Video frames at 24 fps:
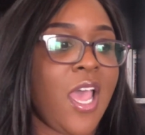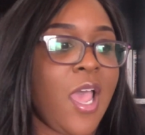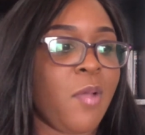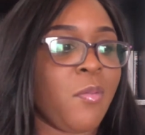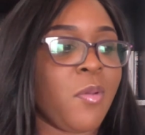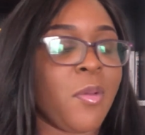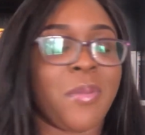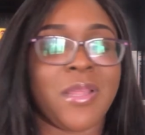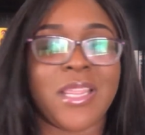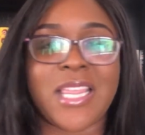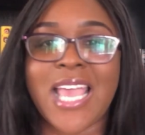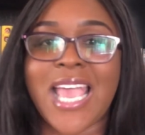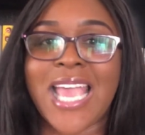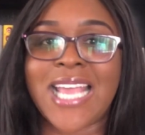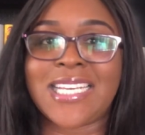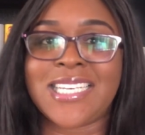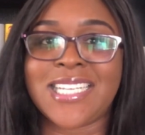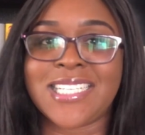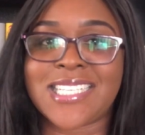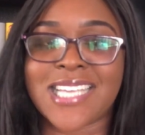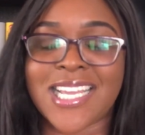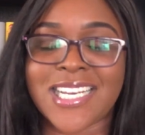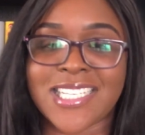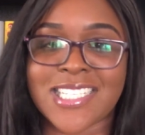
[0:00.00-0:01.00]
Maybe they
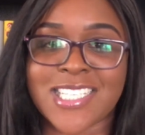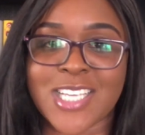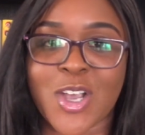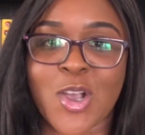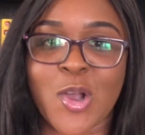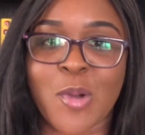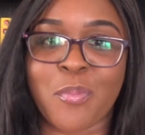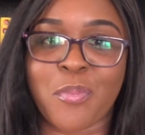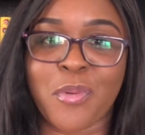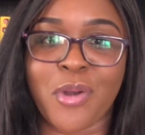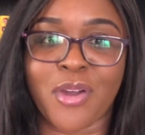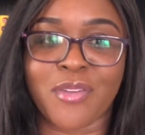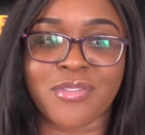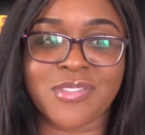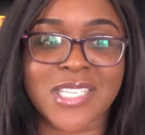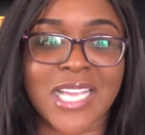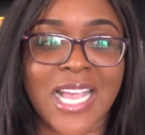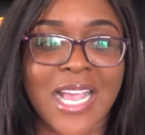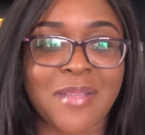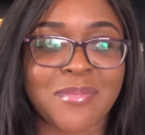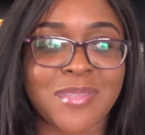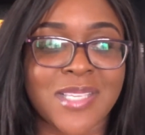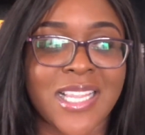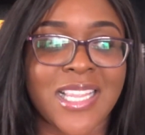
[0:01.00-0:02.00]
edited it a couple of
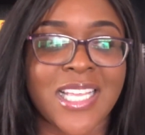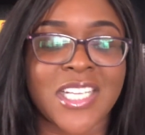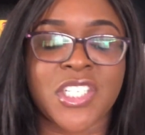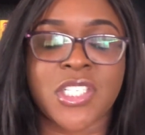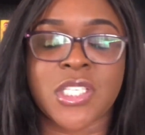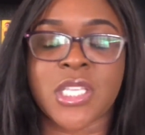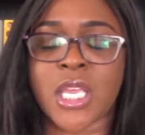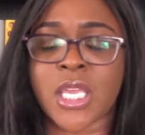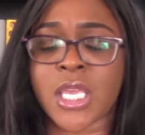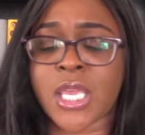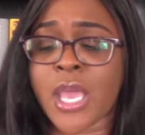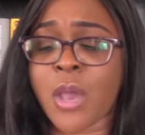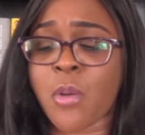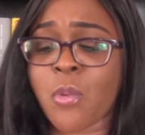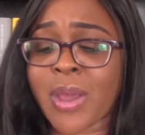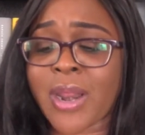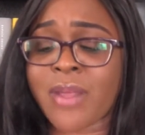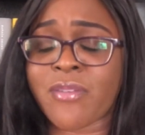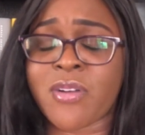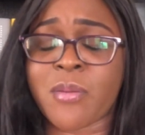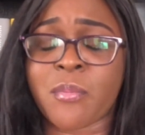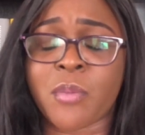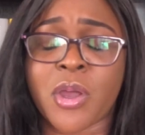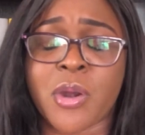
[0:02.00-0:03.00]
times, and then she's like, yeah,
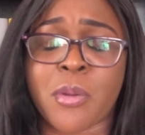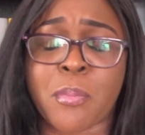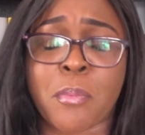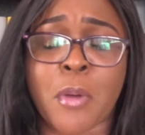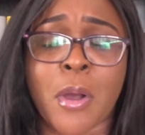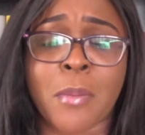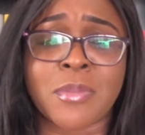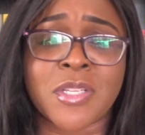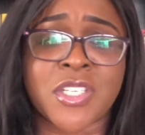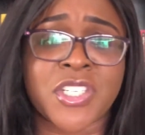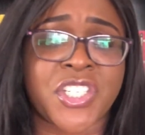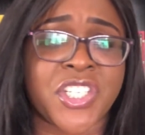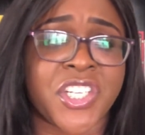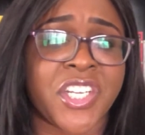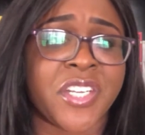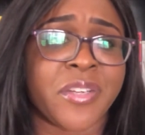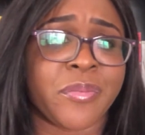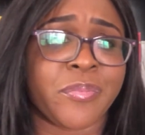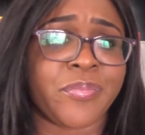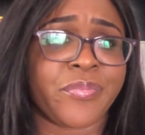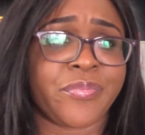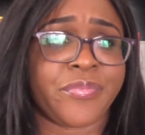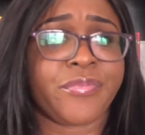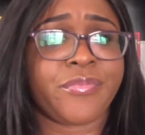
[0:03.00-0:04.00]
whatever, I'm going to publish it
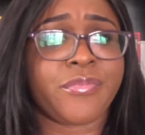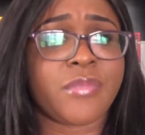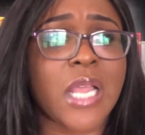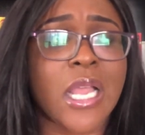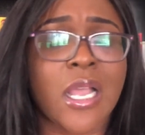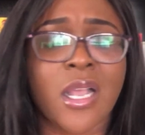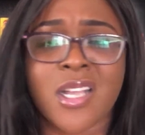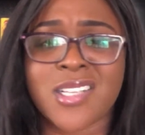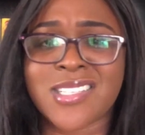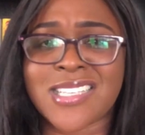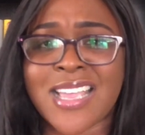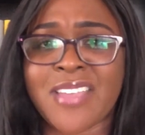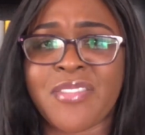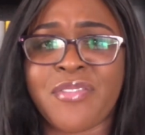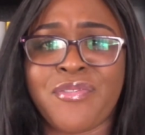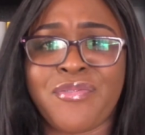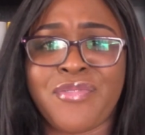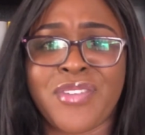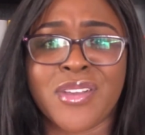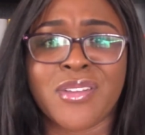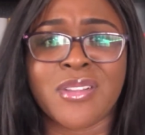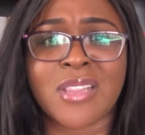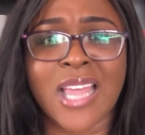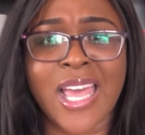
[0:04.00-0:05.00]
because I
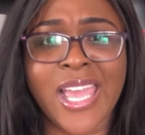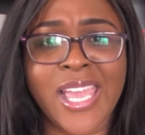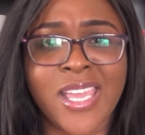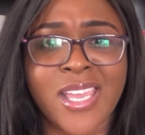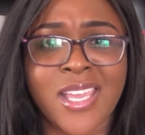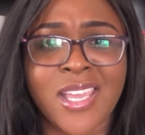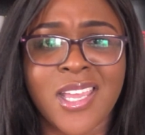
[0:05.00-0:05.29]
feel like.